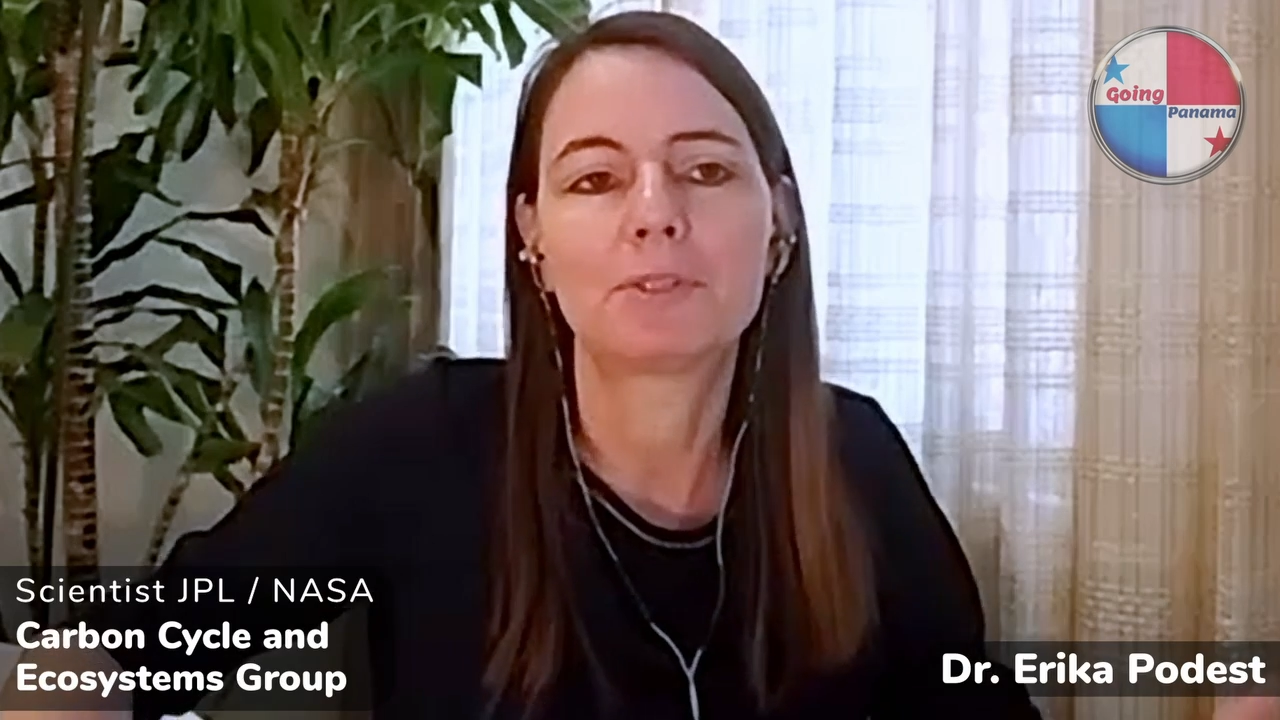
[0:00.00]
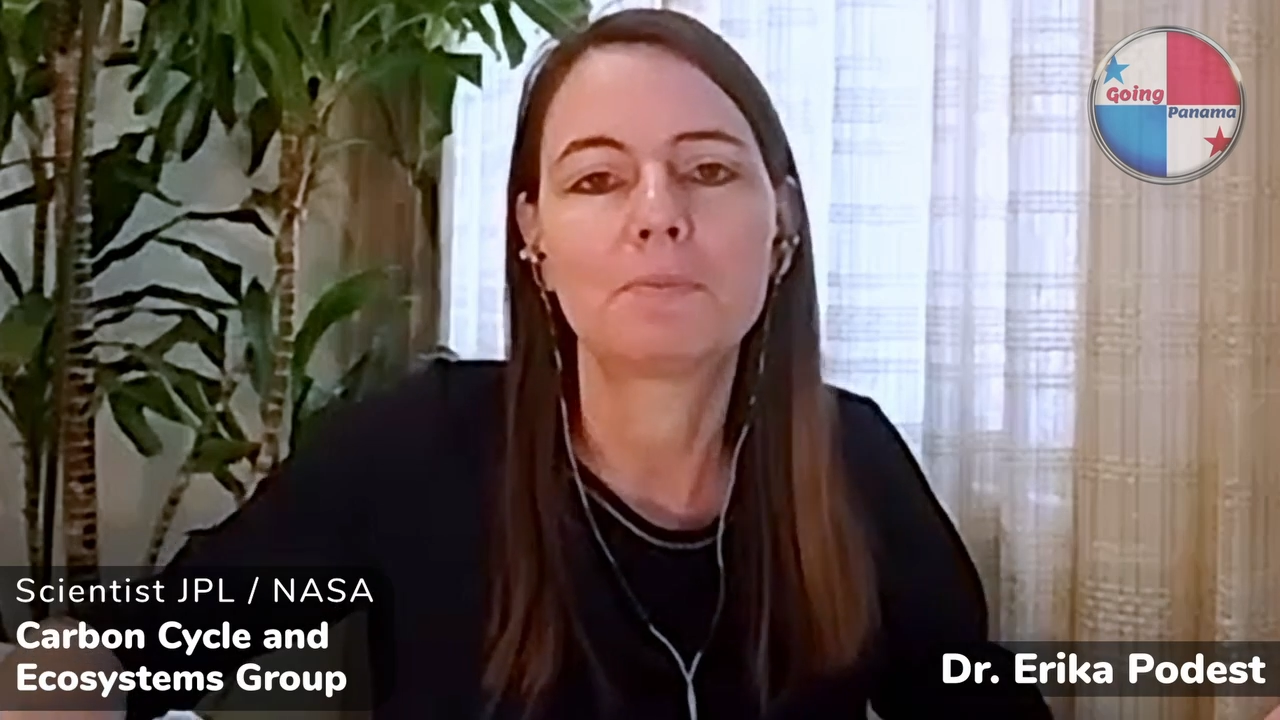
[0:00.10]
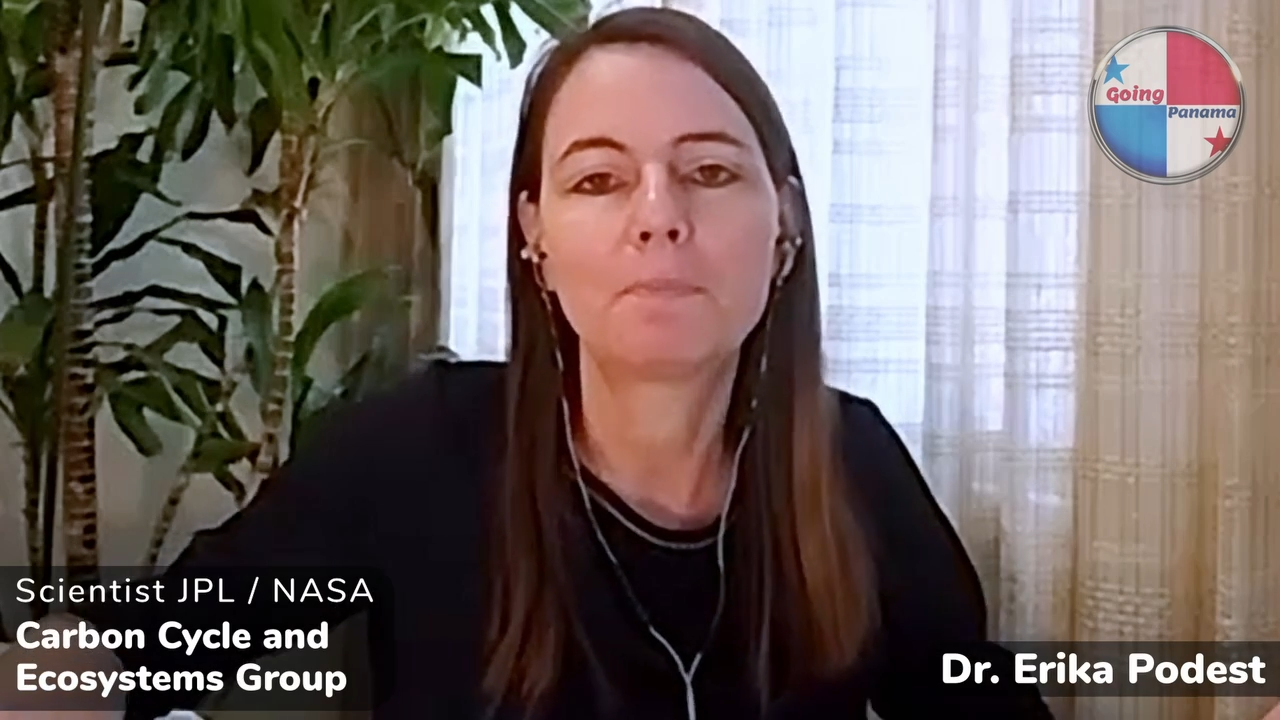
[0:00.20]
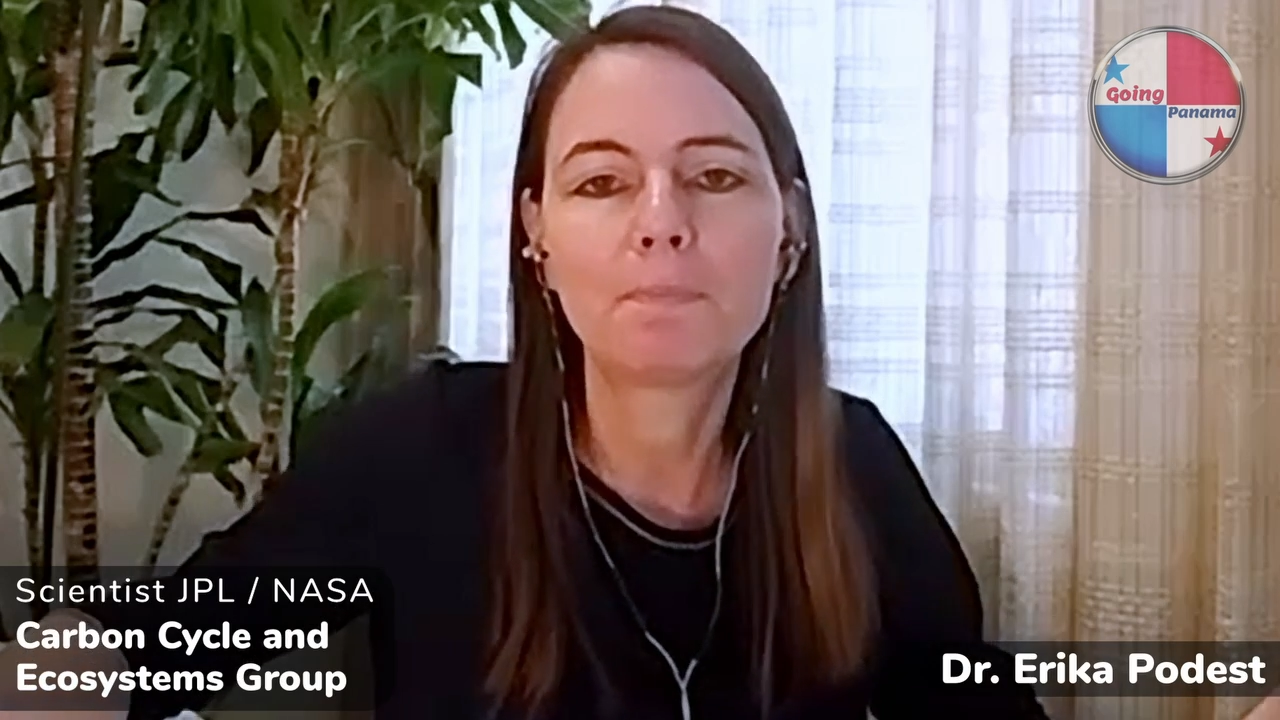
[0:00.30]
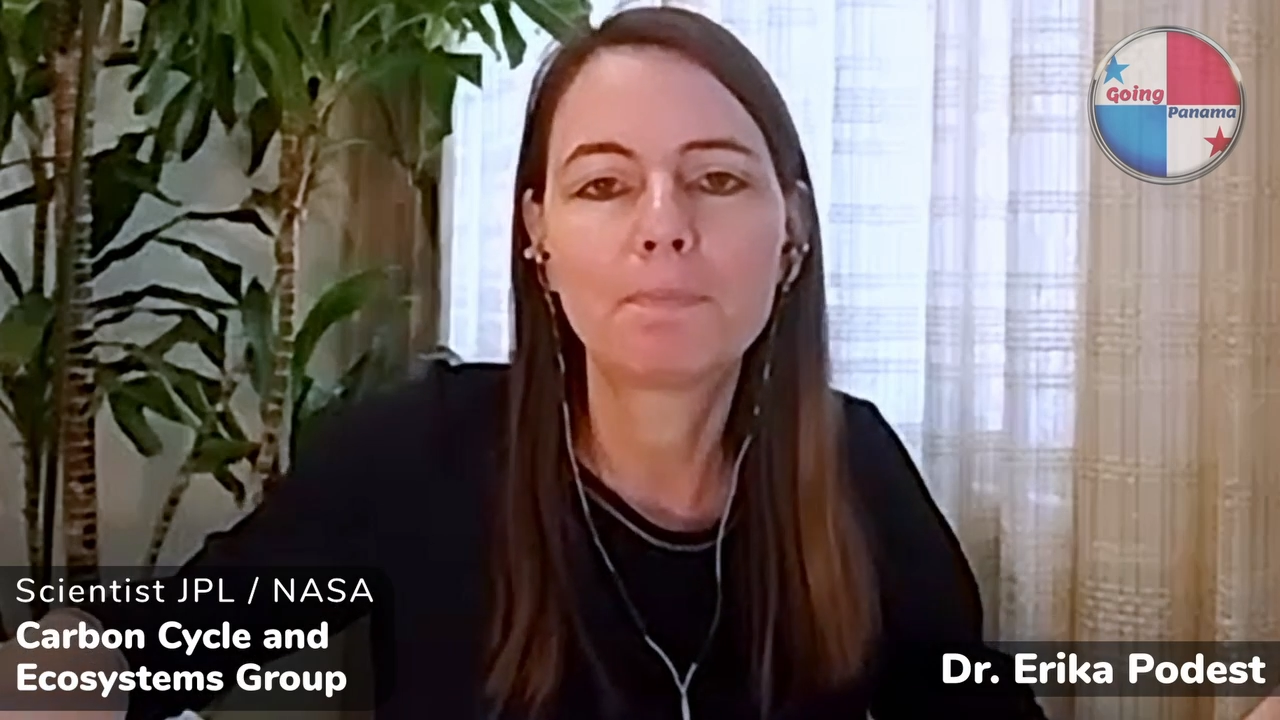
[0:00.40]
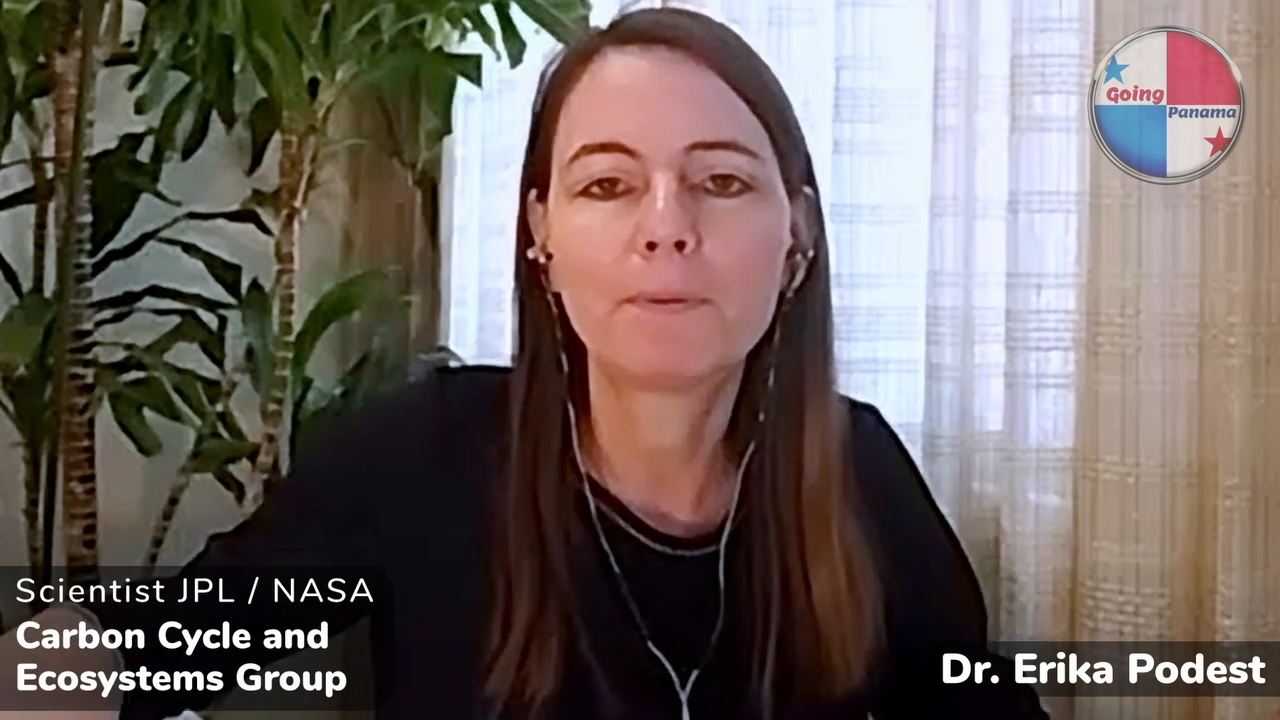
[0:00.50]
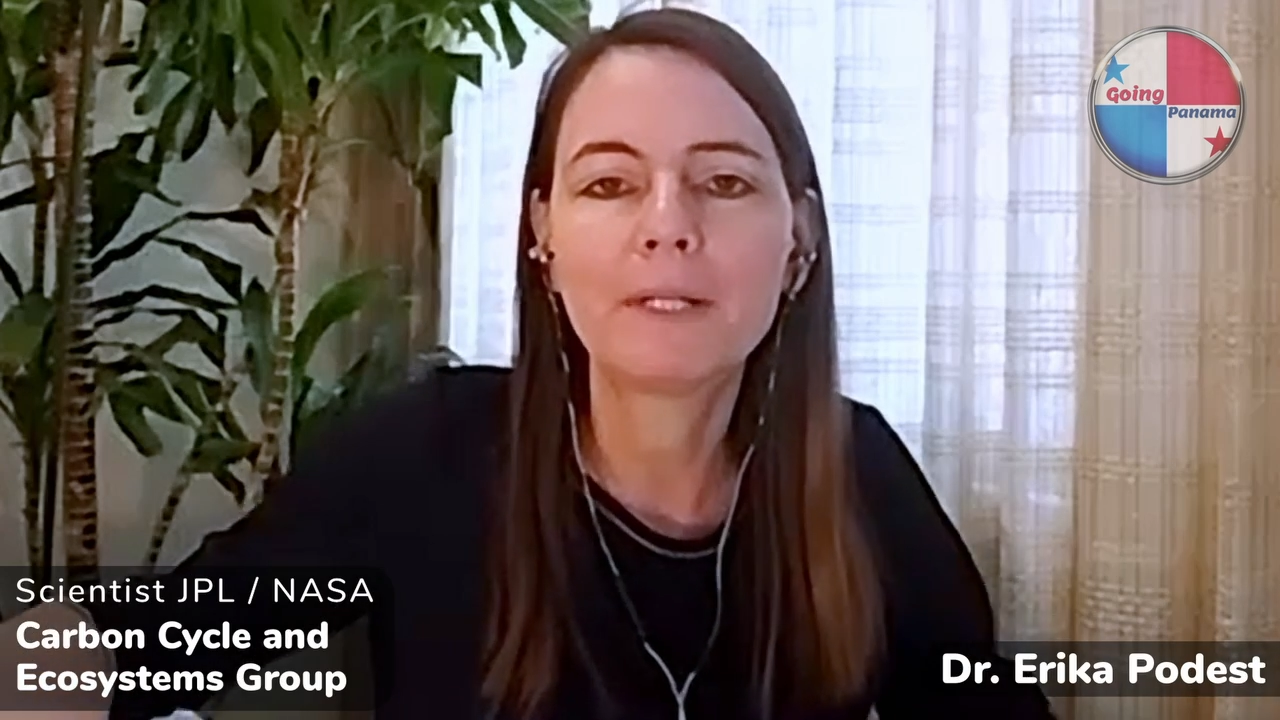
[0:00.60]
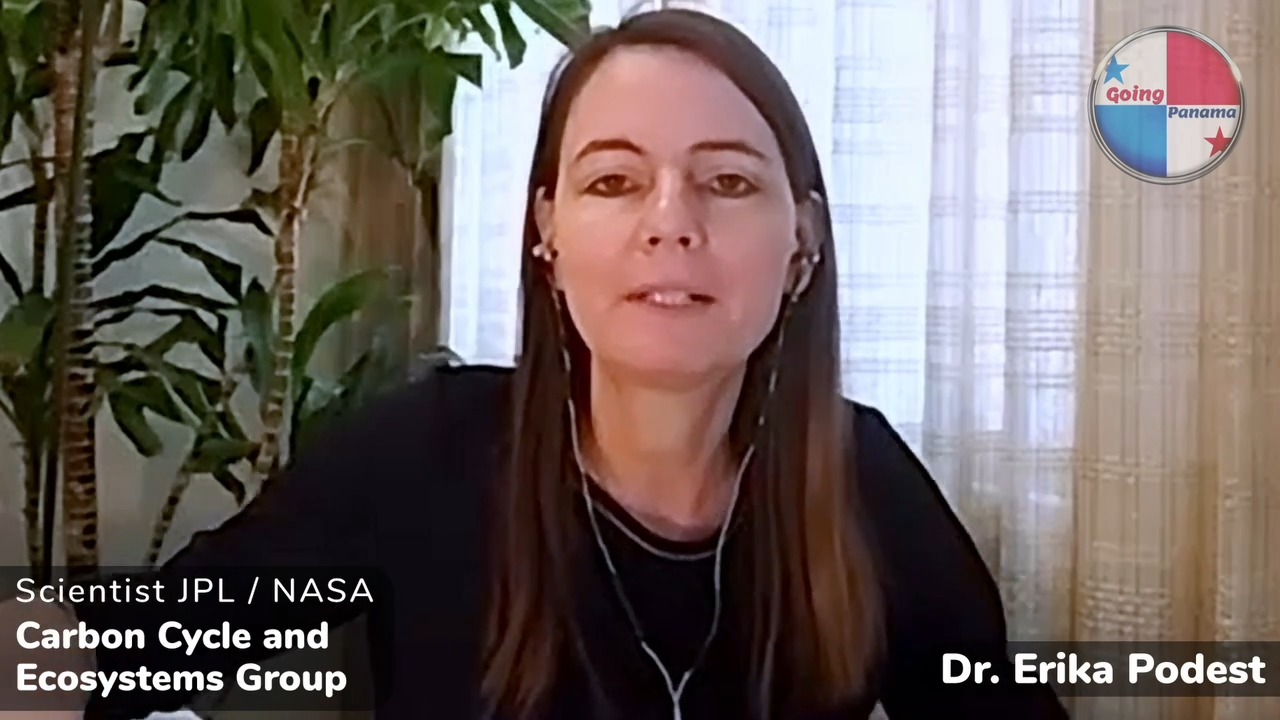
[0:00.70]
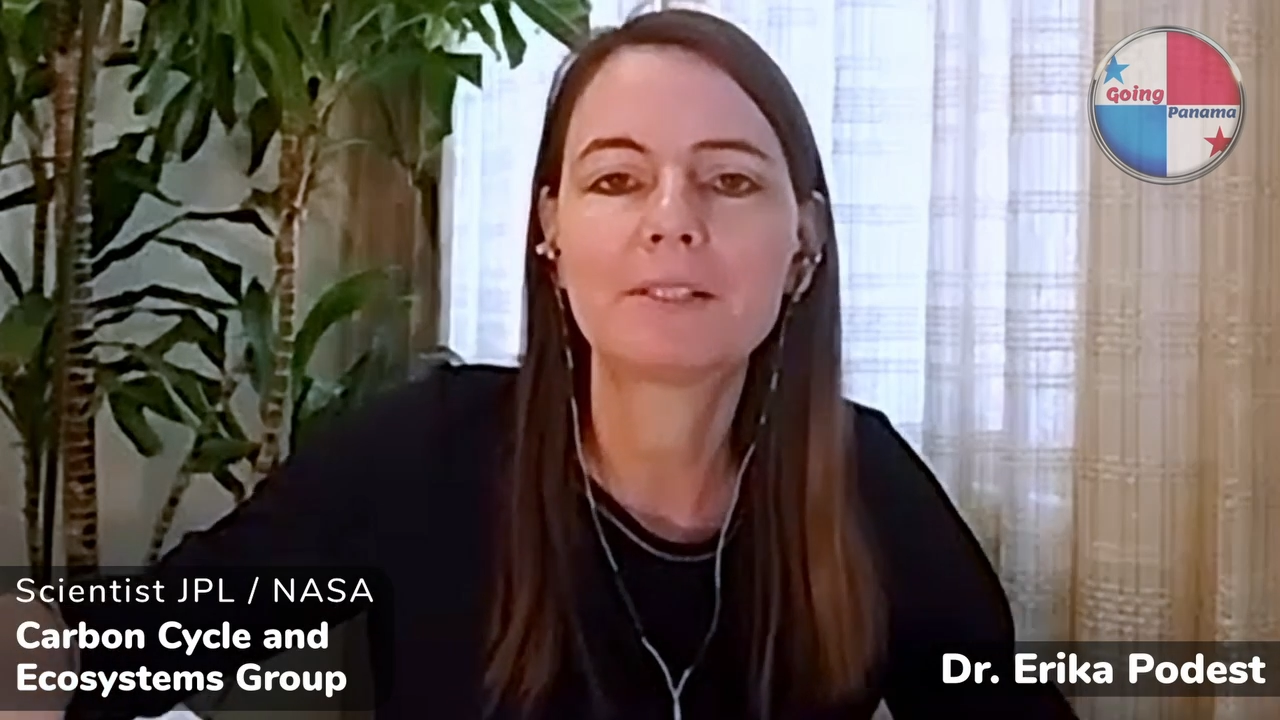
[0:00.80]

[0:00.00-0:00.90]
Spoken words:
to bring